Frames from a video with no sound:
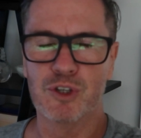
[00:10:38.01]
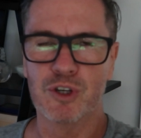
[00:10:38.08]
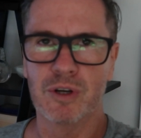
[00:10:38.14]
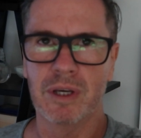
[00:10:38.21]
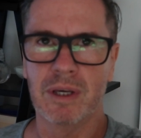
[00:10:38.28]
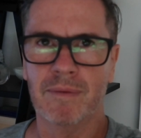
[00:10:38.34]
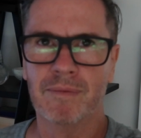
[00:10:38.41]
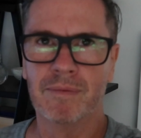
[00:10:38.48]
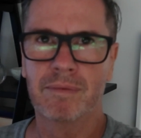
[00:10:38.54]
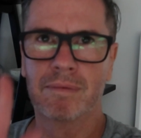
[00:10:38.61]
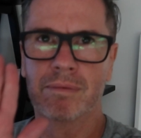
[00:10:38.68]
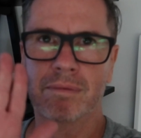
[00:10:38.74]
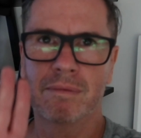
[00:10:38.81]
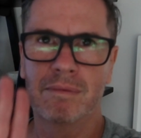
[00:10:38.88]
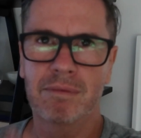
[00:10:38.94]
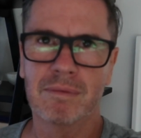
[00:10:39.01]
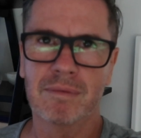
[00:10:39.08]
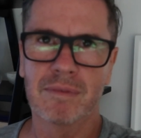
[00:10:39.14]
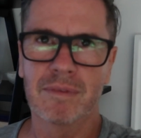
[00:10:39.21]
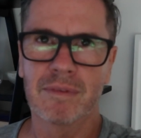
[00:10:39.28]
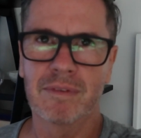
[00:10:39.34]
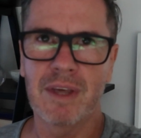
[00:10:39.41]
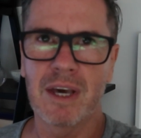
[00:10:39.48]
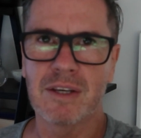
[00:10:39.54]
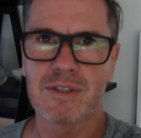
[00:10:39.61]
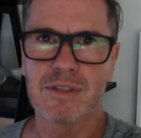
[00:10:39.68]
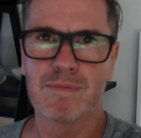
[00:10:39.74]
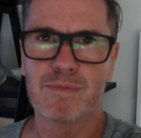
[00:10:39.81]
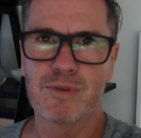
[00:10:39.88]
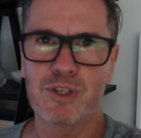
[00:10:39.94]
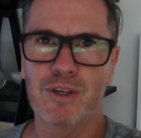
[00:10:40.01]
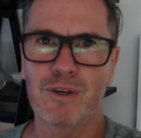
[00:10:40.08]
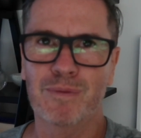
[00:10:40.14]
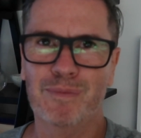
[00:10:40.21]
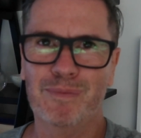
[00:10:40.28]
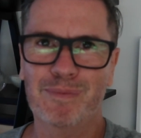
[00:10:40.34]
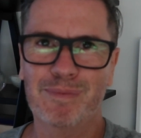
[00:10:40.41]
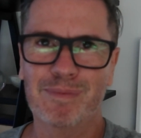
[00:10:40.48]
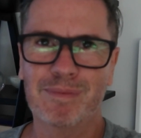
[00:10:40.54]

journey. Thanks, see you.